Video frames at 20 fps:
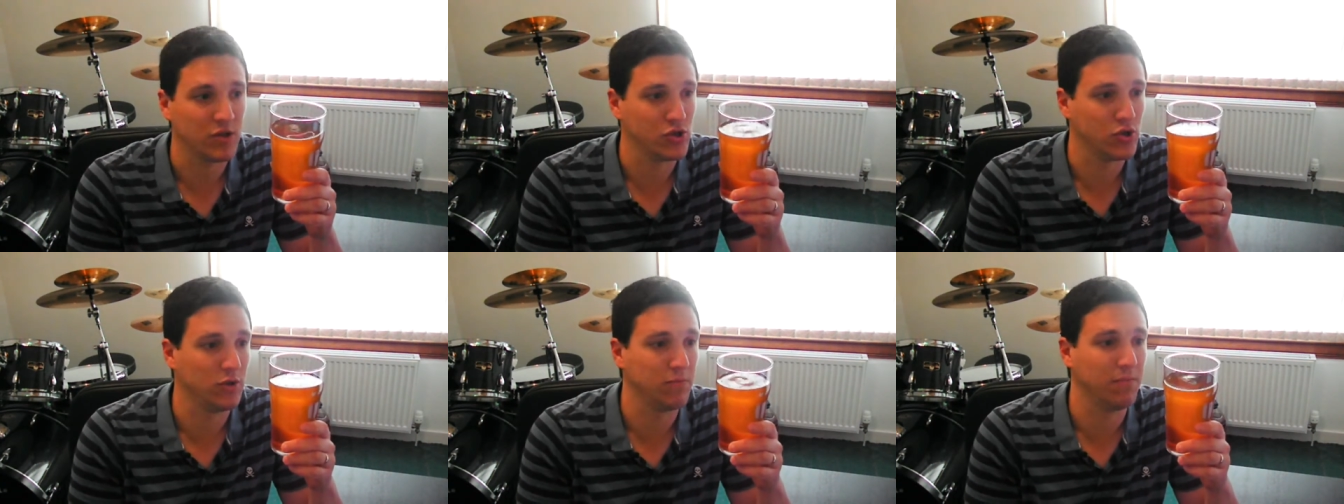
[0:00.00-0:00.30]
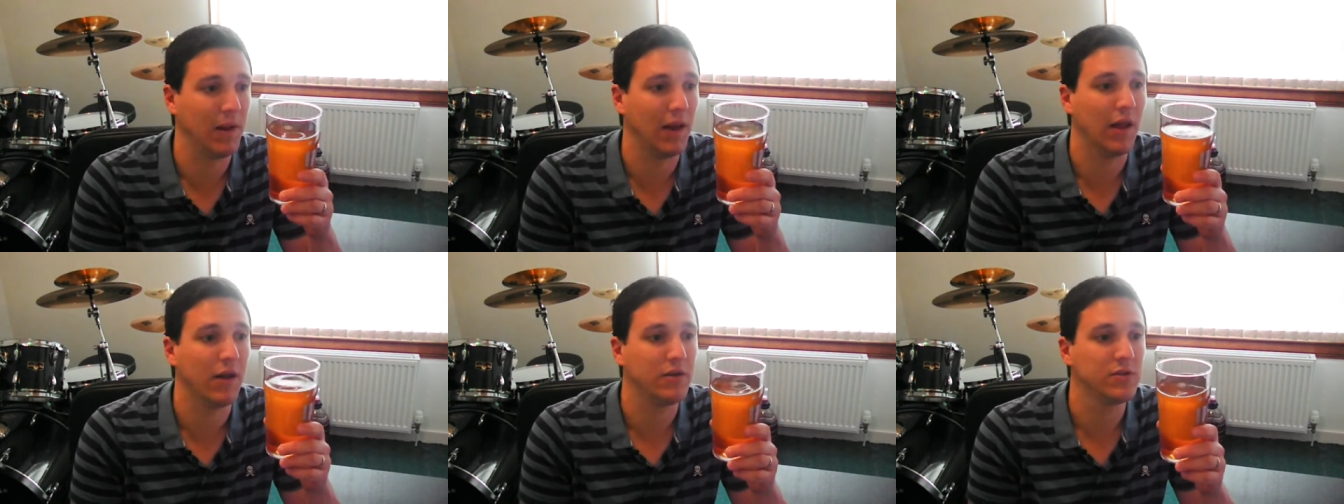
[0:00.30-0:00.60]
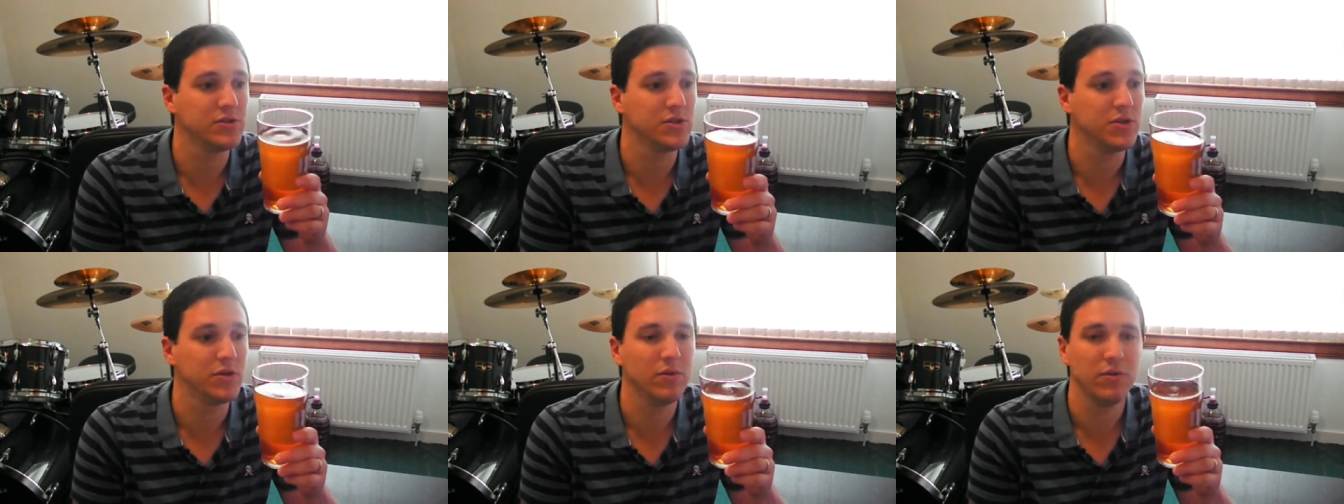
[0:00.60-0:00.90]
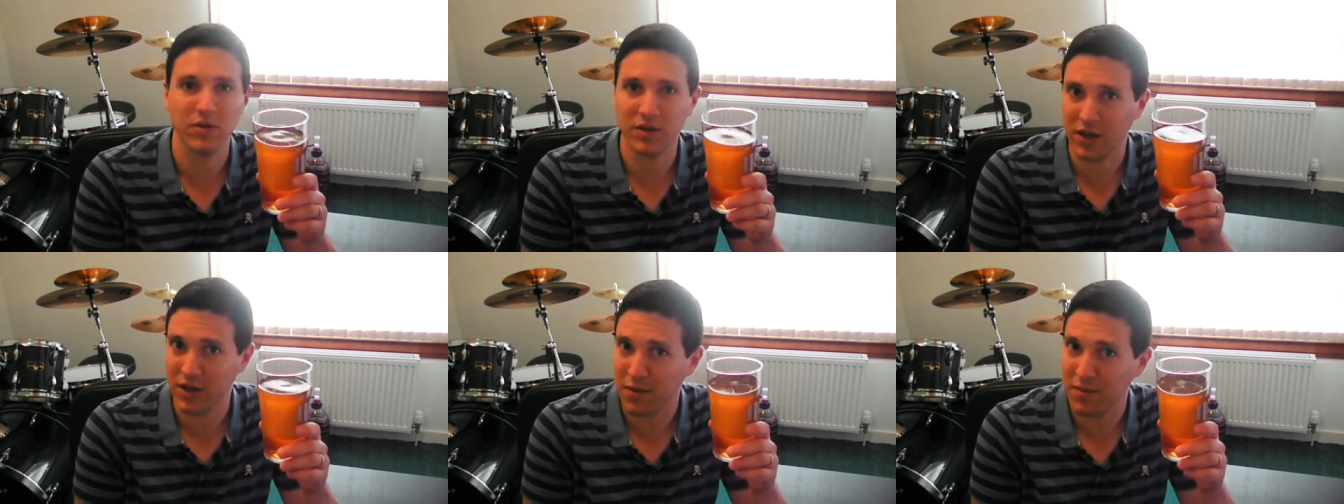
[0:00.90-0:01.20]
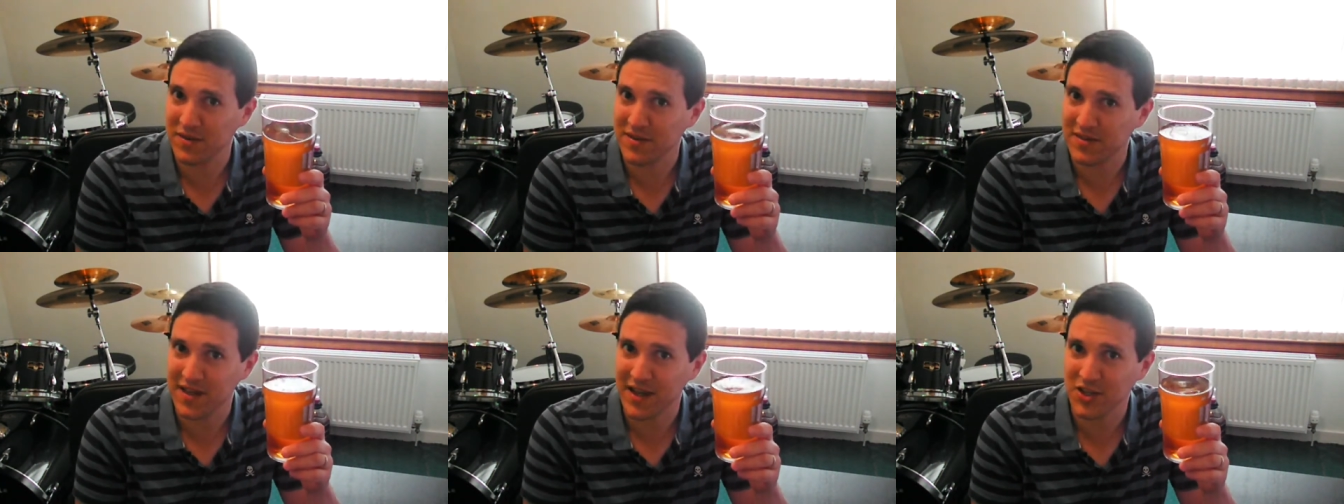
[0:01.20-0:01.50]
it should belong to in the
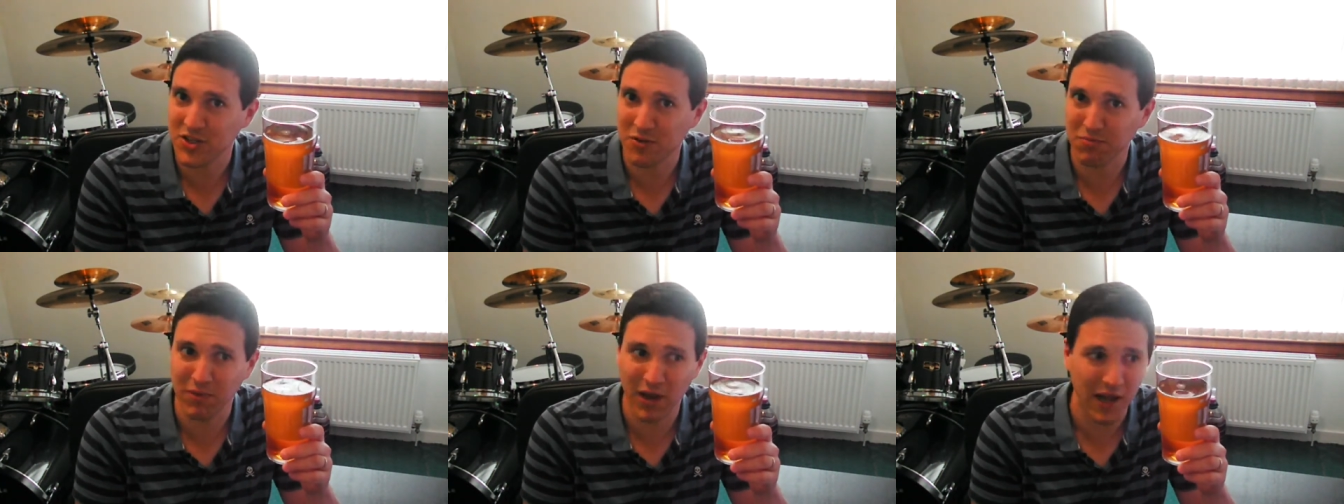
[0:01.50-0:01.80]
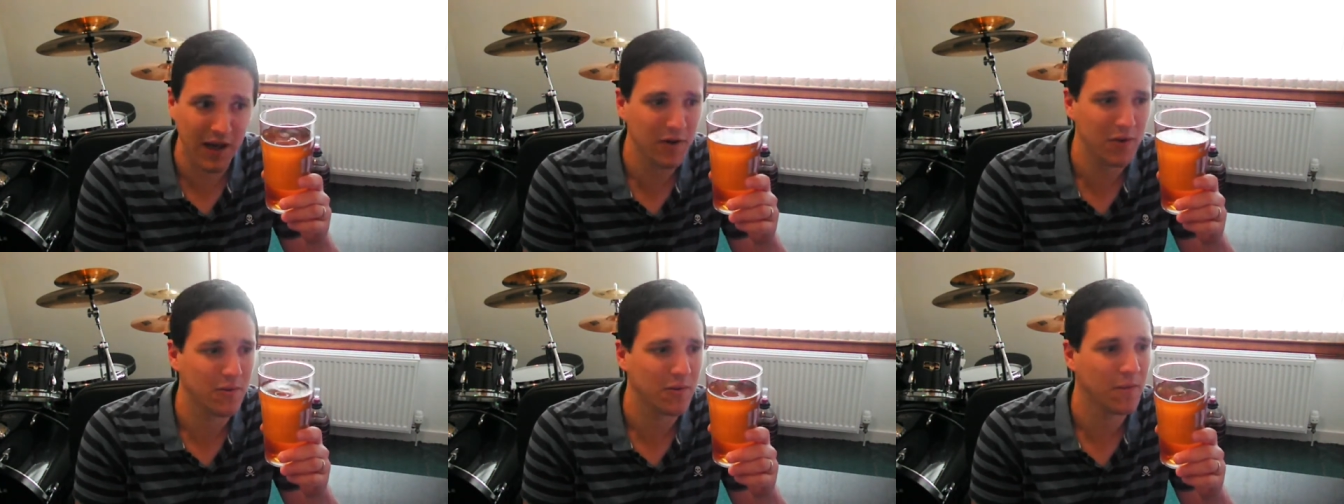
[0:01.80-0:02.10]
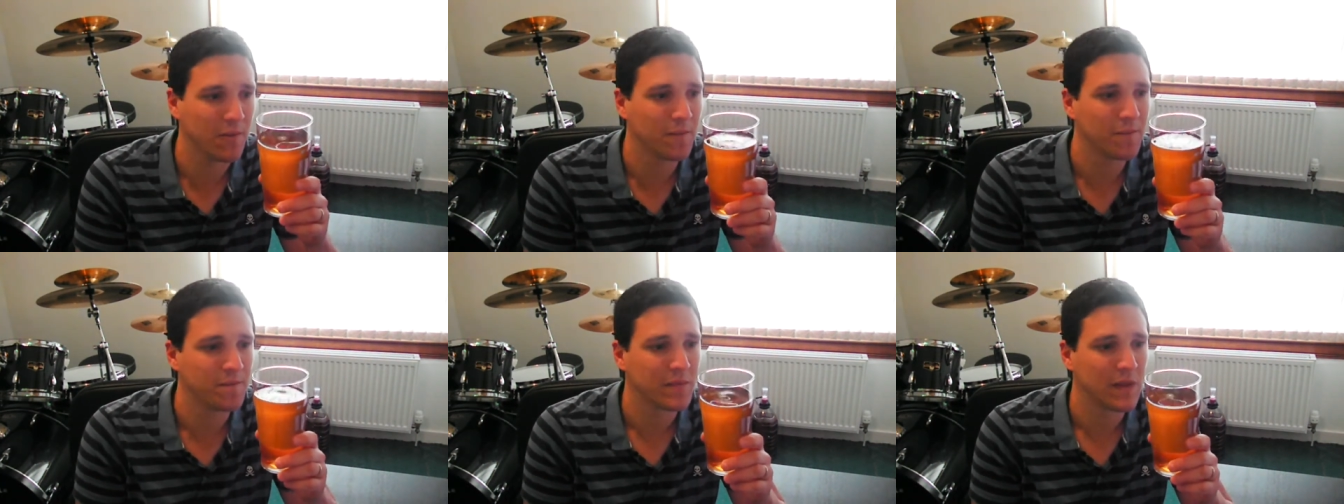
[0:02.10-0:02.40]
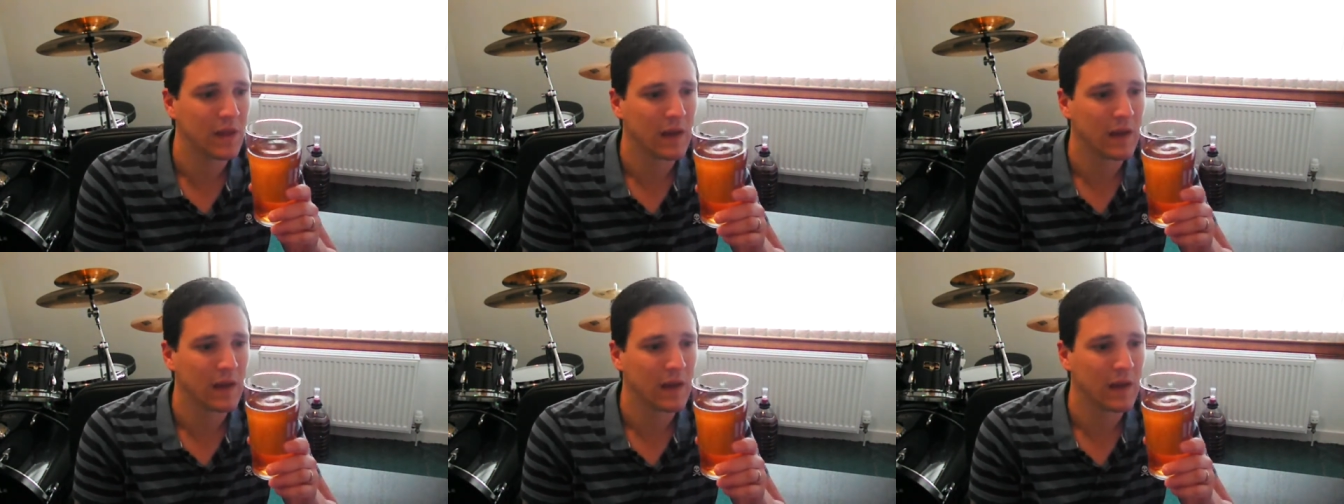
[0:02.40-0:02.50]
comment section below.